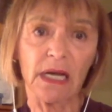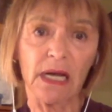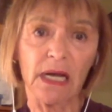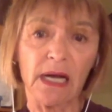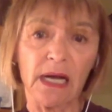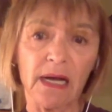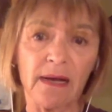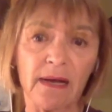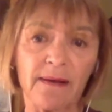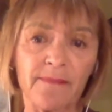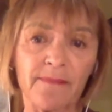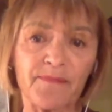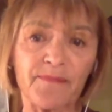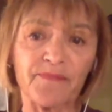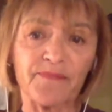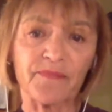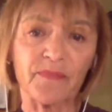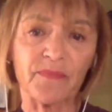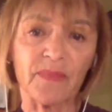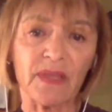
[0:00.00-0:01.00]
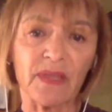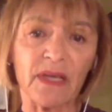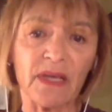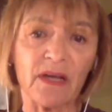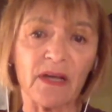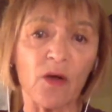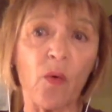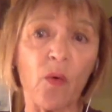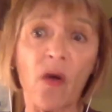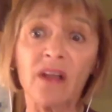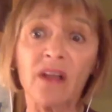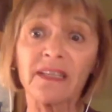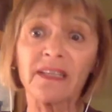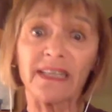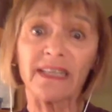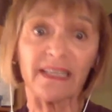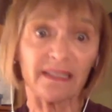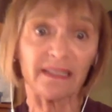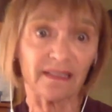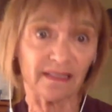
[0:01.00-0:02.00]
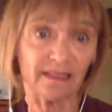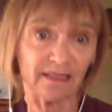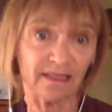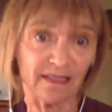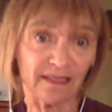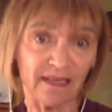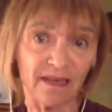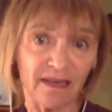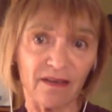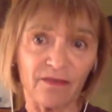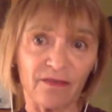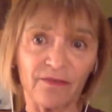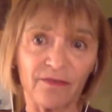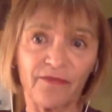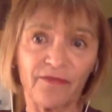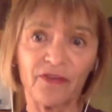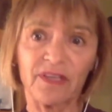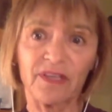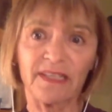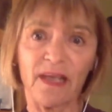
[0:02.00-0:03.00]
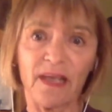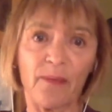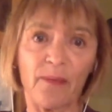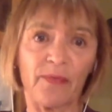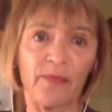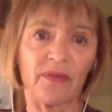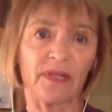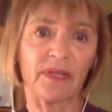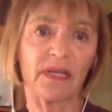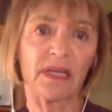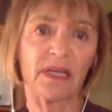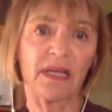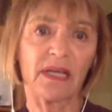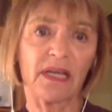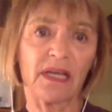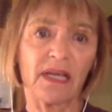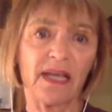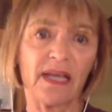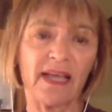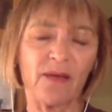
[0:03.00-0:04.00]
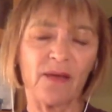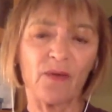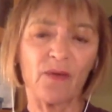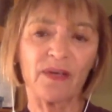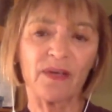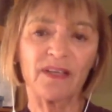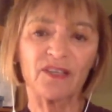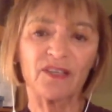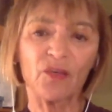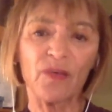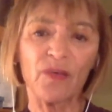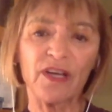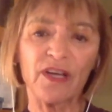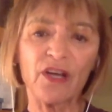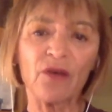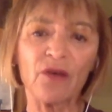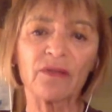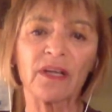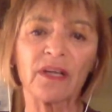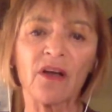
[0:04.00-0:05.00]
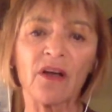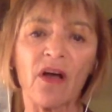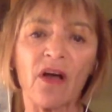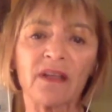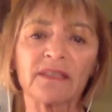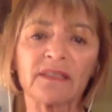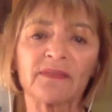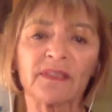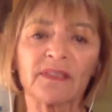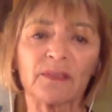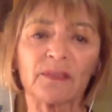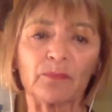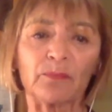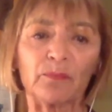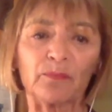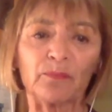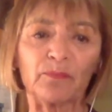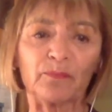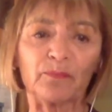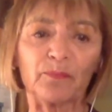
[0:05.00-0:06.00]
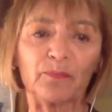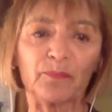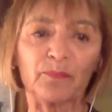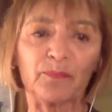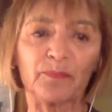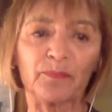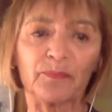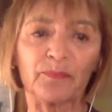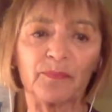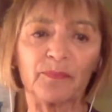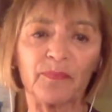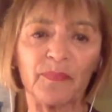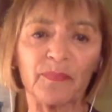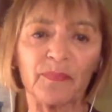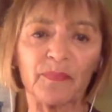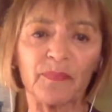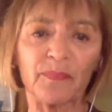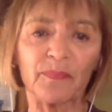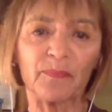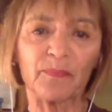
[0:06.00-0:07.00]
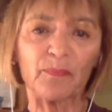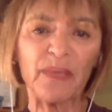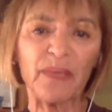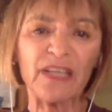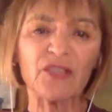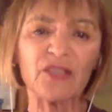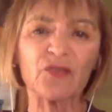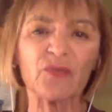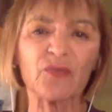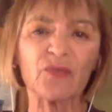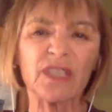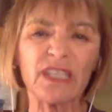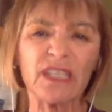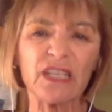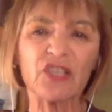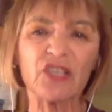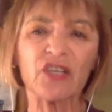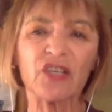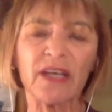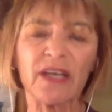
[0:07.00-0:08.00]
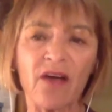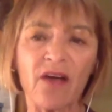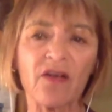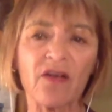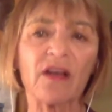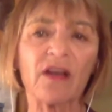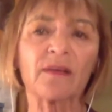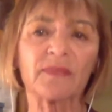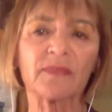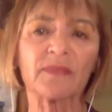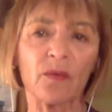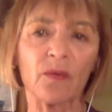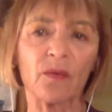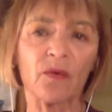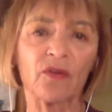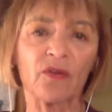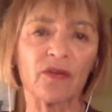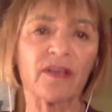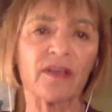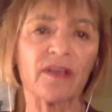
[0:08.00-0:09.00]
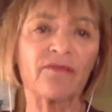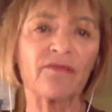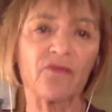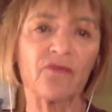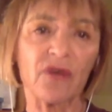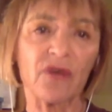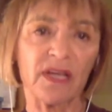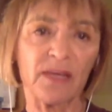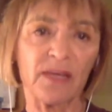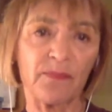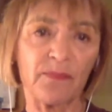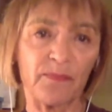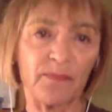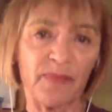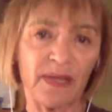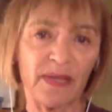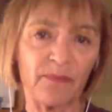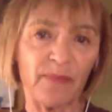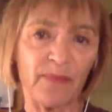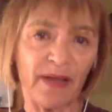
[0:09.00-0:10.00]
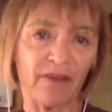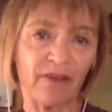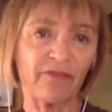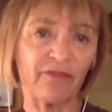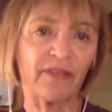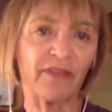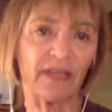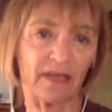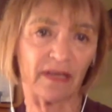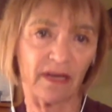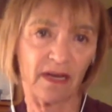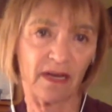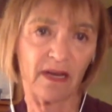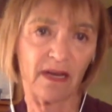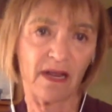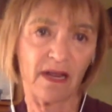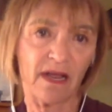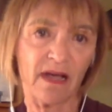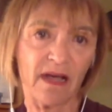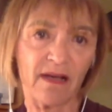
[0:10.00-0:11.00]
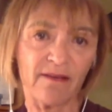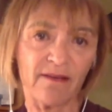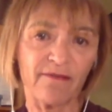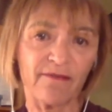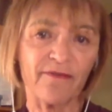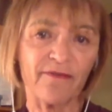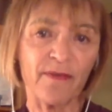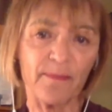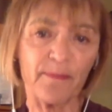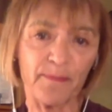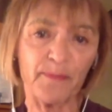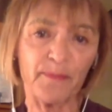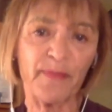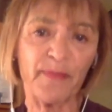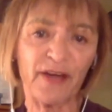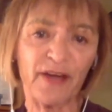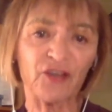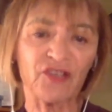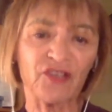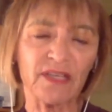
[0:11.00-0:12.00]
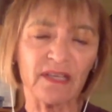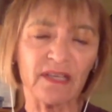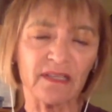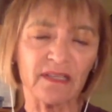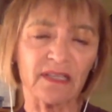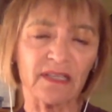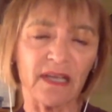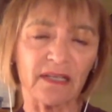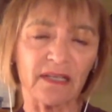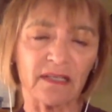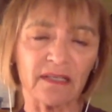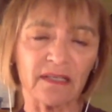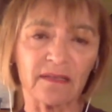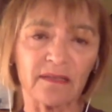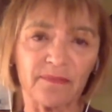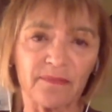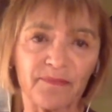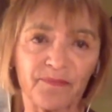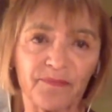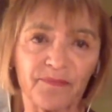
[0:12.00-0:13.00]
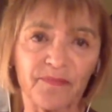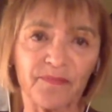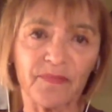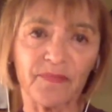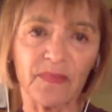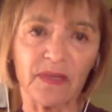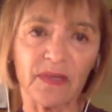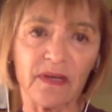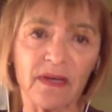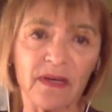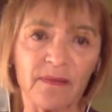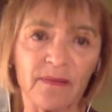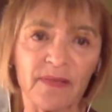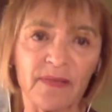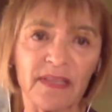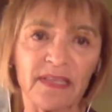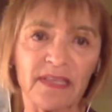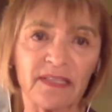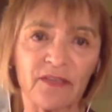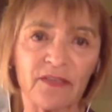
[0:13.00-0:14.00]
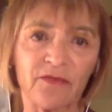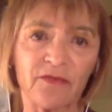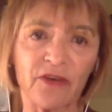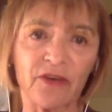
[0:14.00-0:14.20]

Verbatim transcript: Um, uh, quality, uh, for example. So we know that all of the big strategic outcomes that we're looking for can can benefit uh, from better skill sets um, in these different